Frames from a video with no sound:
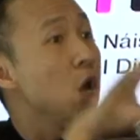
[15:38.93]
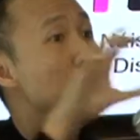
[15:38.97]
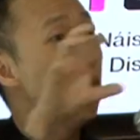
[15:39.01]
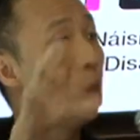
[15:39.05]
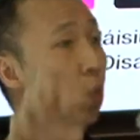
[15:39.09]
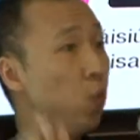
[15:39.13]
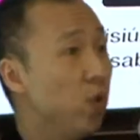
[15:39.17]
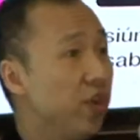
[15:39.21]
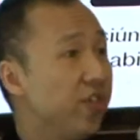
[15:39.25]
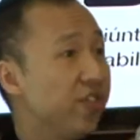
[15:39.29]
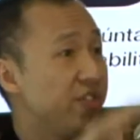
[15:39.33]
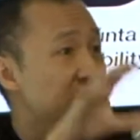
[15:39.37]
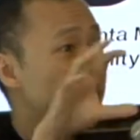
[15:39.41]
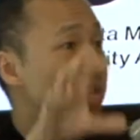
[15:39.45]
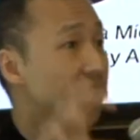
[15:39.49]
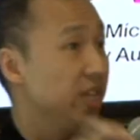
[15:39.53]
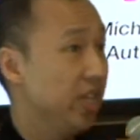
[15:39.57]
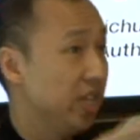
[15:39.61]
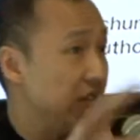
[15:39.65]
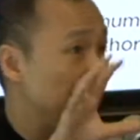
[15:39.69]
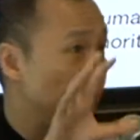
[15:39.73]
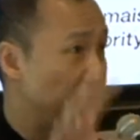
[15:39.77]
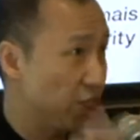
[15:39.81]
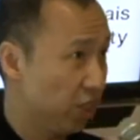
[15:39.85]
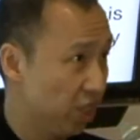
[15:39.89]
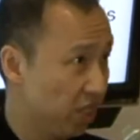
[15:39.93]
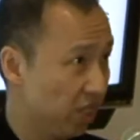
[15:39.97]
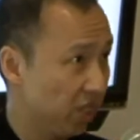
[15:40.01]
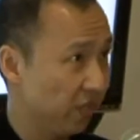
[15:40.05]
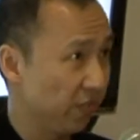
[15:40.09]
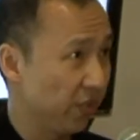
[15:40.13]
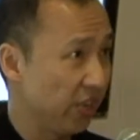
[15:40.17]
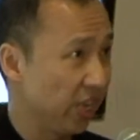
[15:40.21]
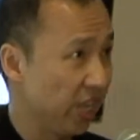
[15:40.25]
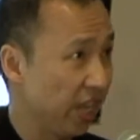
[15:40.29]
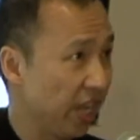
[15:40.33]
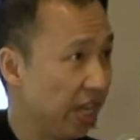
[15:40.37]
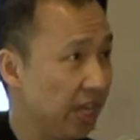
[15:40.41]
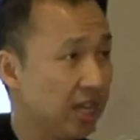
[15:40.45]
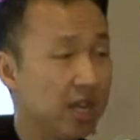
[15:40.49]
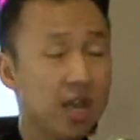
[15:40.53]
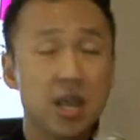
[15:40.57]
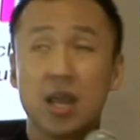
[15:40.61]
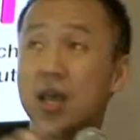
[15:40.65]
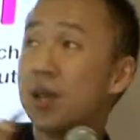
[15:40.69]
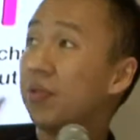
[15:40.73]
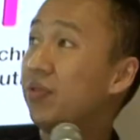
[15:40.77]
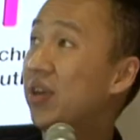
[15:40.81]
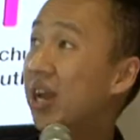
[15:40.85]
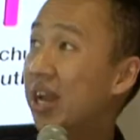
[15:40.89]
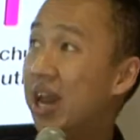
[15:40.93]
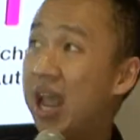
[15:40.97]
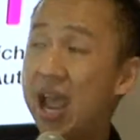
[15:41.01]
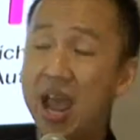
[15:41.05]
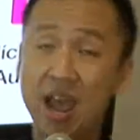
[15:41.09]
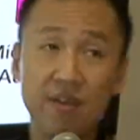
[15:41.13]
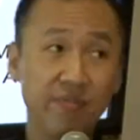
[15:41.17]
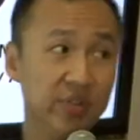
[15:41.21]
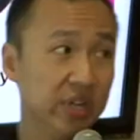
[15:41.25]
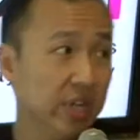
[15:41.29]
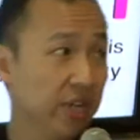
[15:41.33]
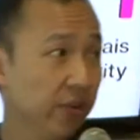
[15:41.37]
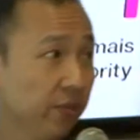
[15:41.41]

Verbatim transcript: within each sphere that have an